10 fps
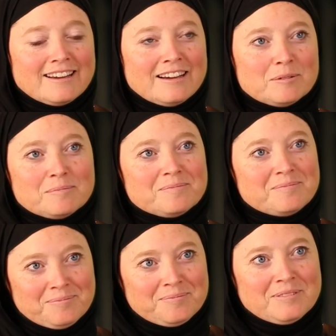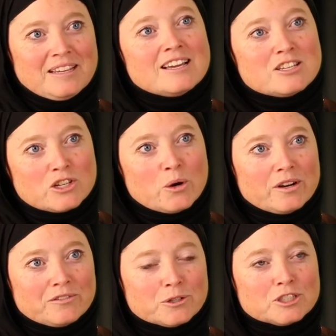Um, so
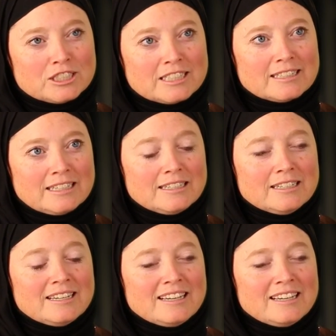unfortunately,